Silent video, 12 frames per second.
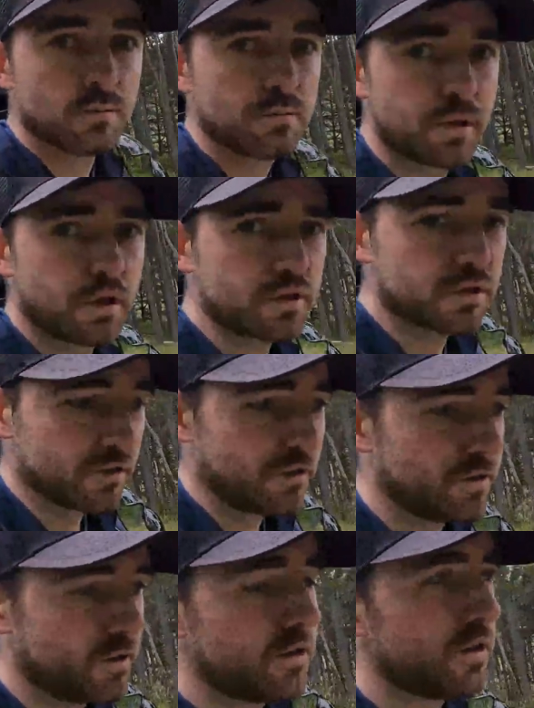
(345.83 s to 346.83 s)
But
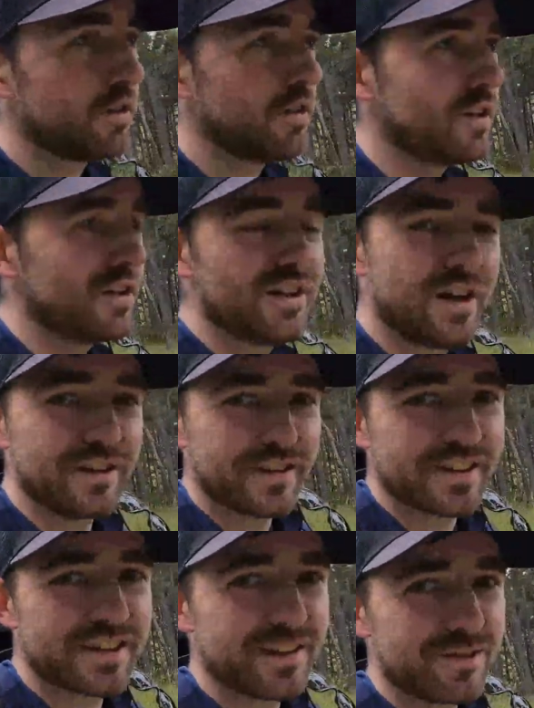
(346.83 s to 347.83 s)
I need
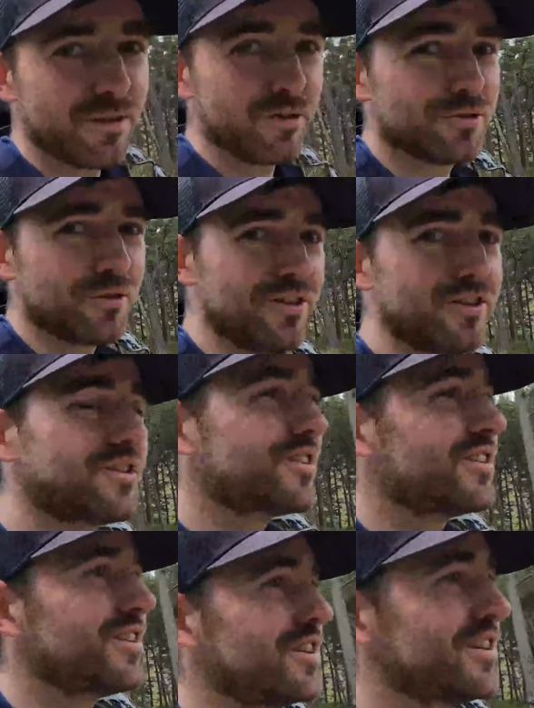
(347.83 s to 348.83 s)
to keep going, don't
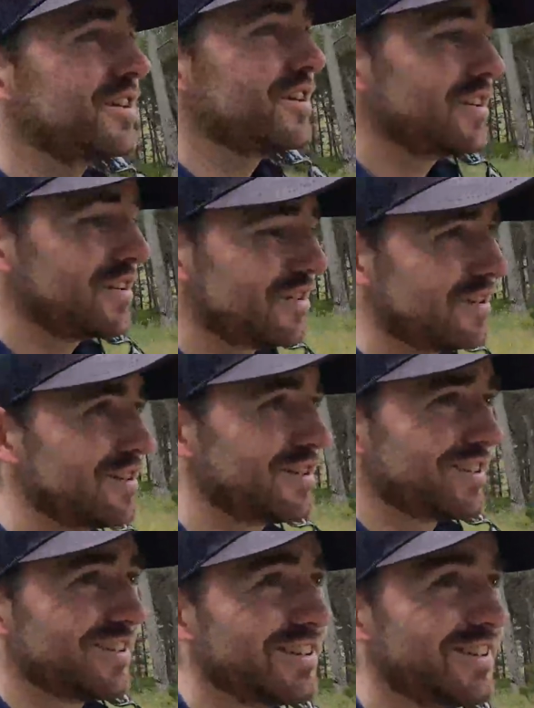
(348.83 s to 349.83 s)

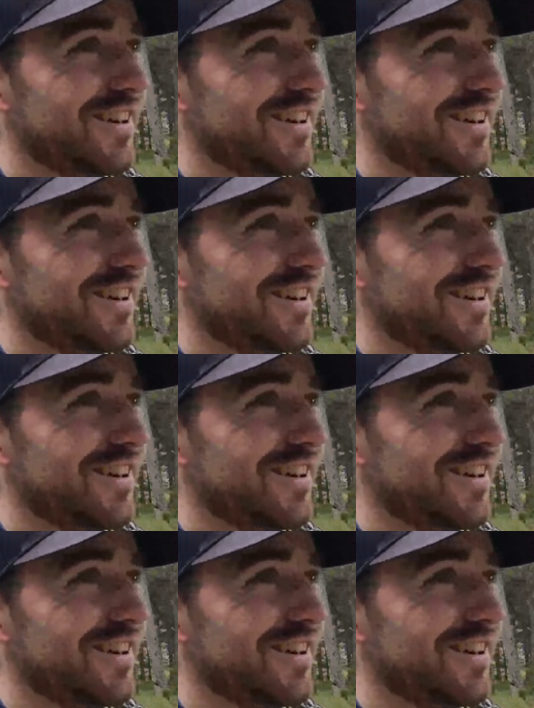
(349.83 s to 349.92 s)
I?